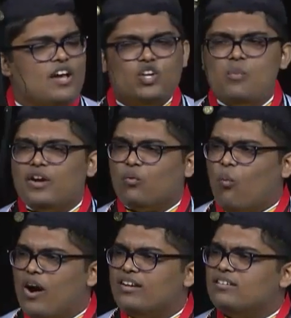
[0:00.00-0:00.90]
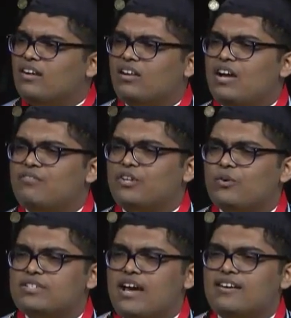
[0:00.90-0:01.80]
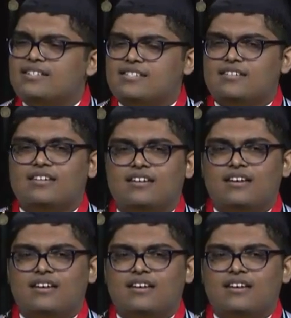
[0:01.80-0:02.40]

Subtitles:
no matter what life throws at us,